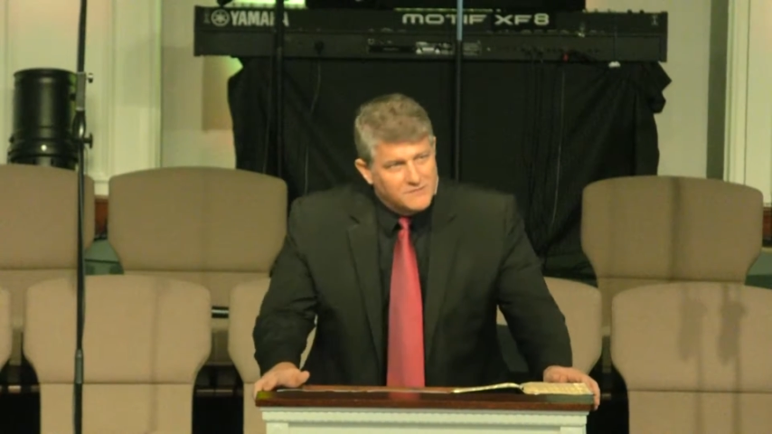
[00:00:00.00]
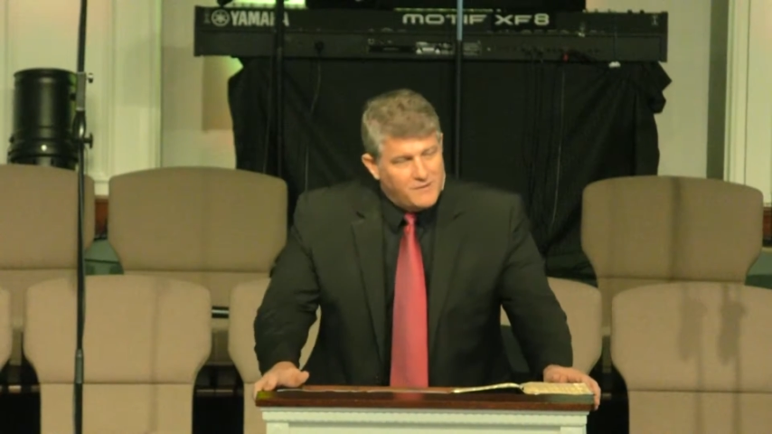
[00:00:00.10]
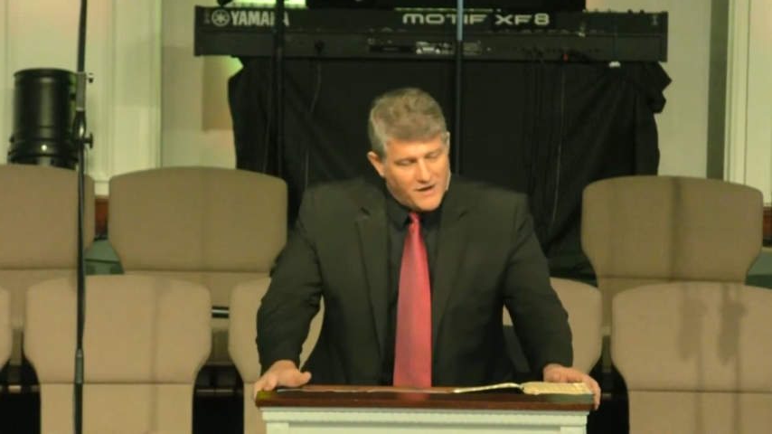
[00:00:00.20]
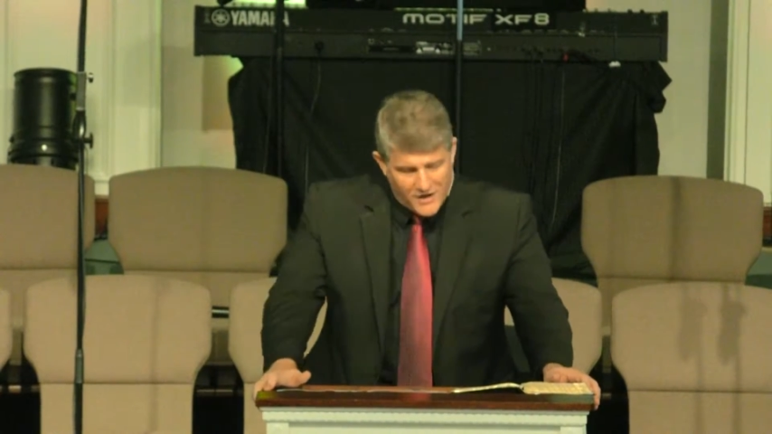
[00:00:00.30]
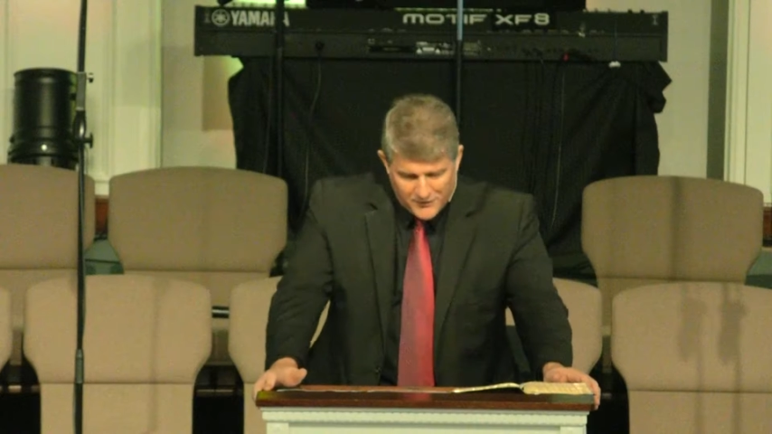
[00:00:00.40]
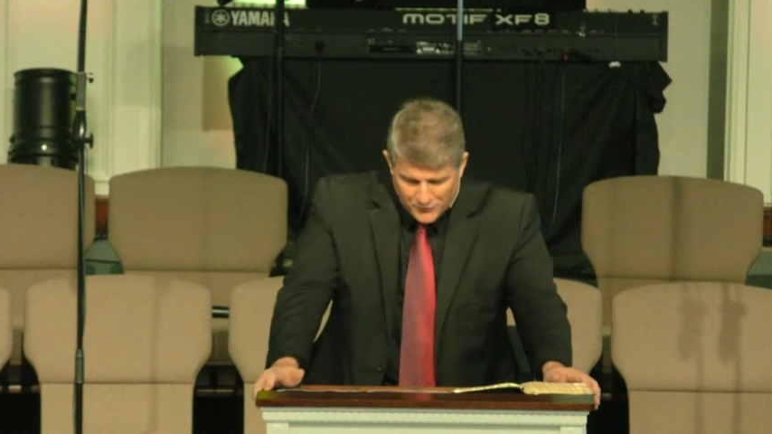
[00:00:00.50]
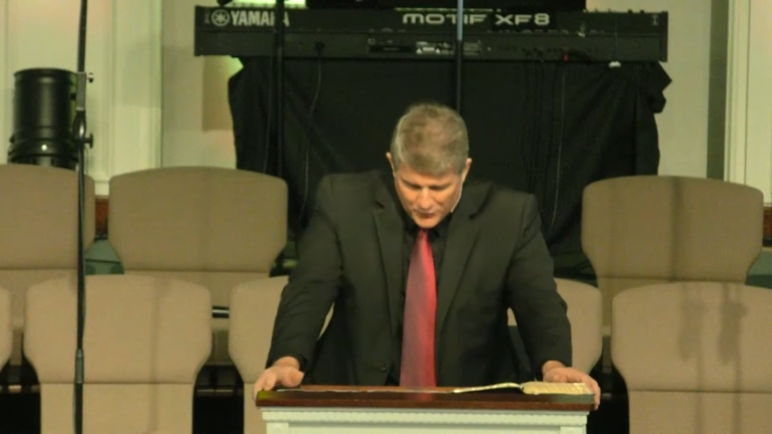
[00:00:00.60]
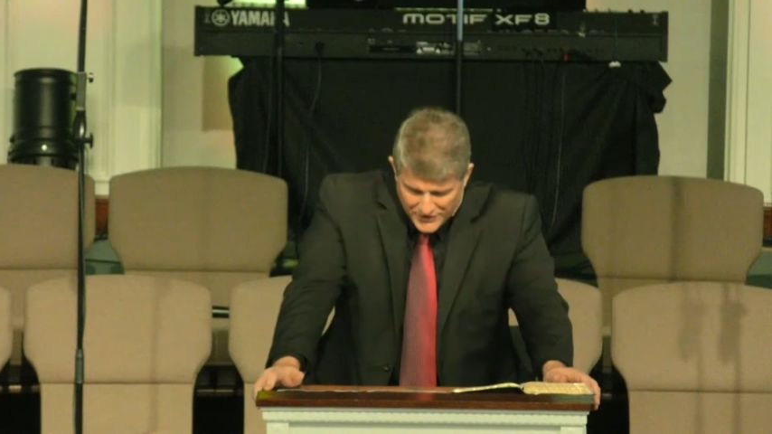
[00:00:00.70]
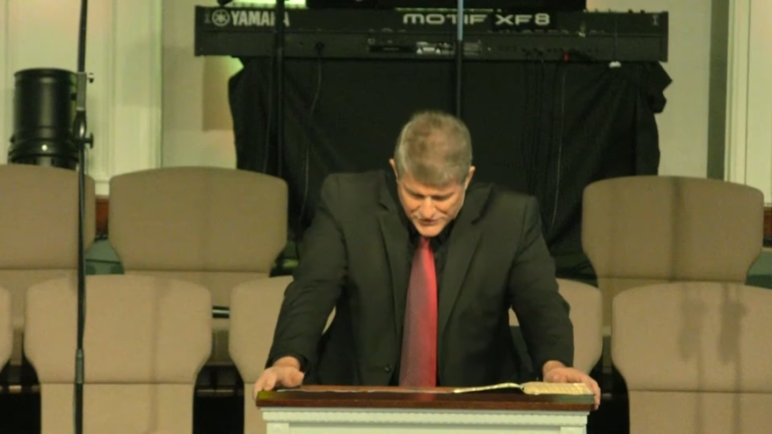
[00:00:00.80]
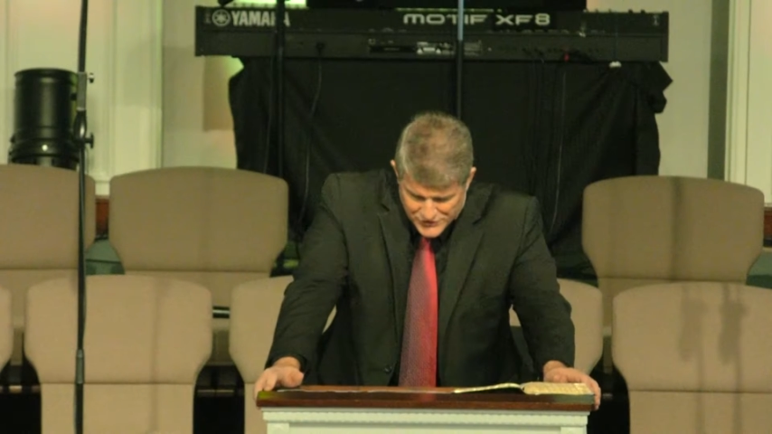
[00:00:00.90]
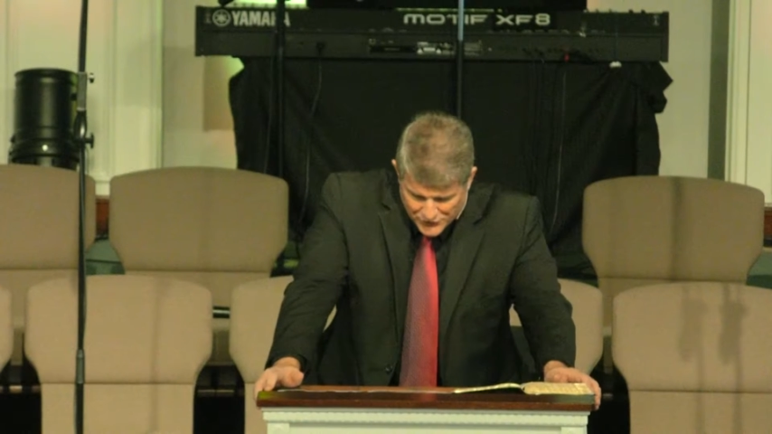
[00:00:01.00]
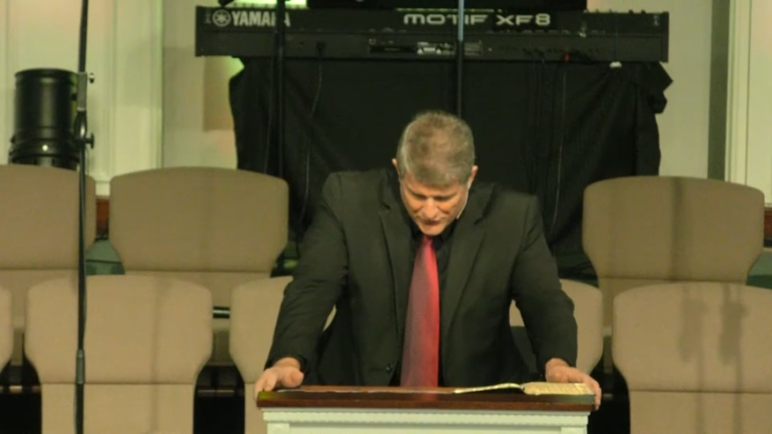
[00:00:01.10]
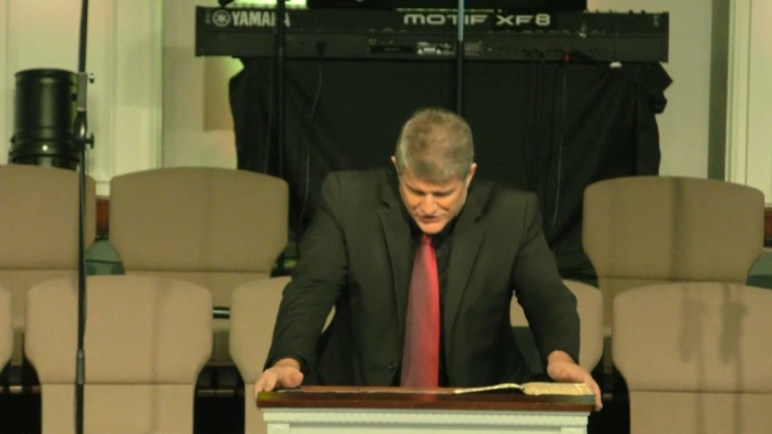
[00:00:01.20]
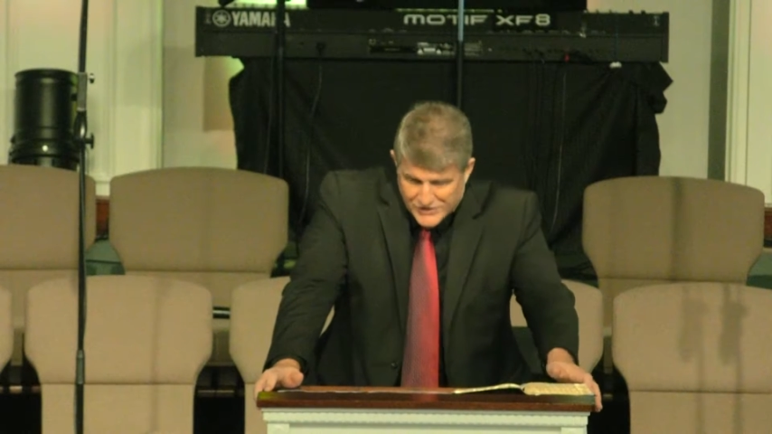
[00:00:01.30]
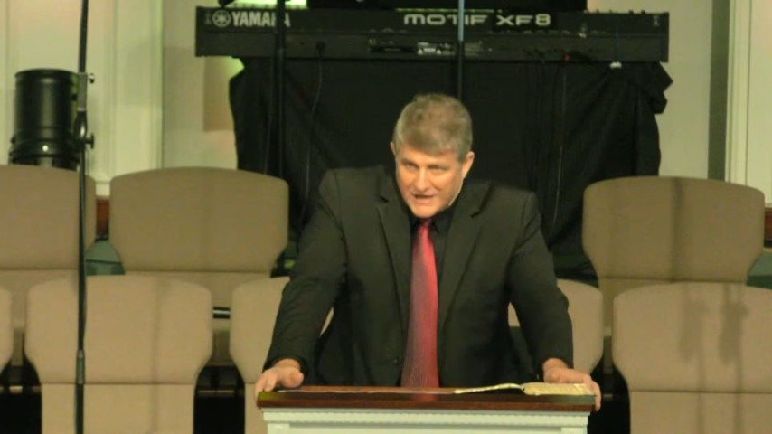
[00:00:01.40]
upon which the
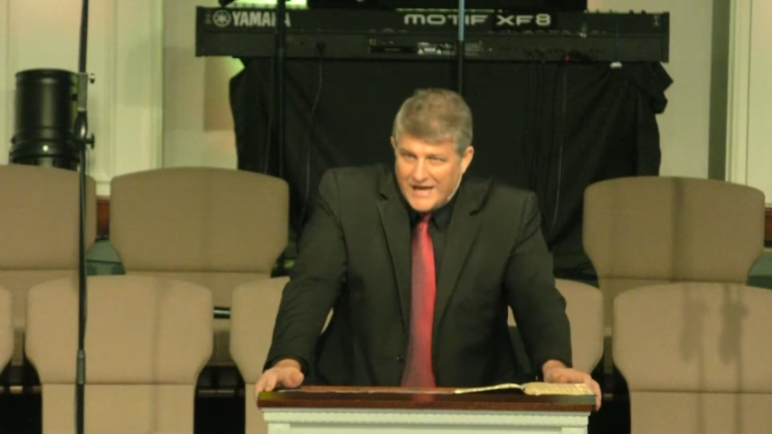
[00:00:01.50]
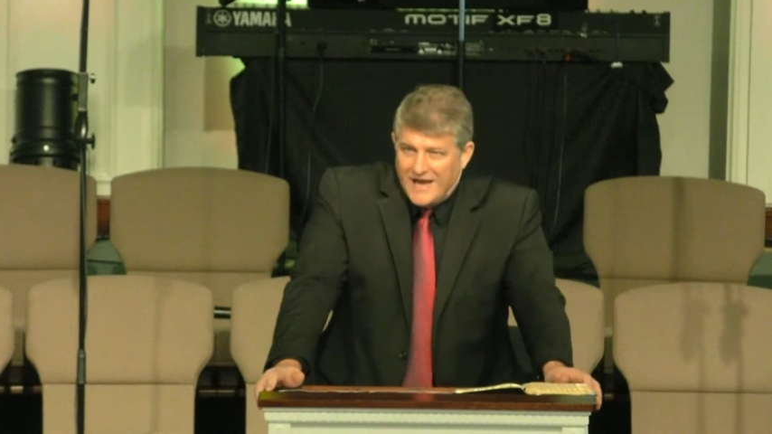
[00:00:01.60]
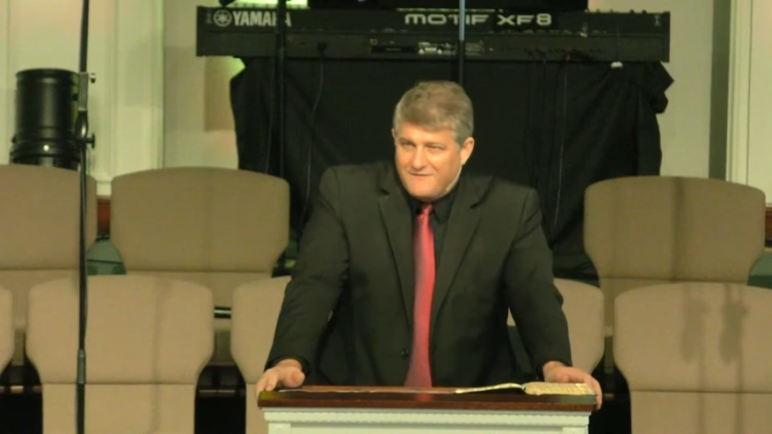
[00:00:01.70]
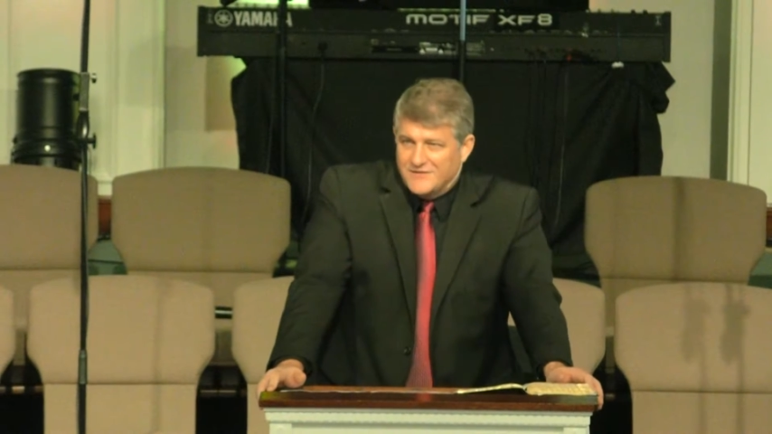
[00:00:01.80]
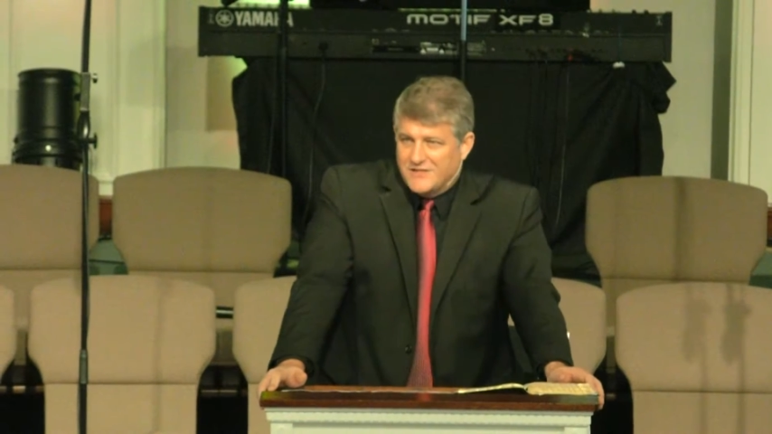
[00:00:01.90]
Christian life is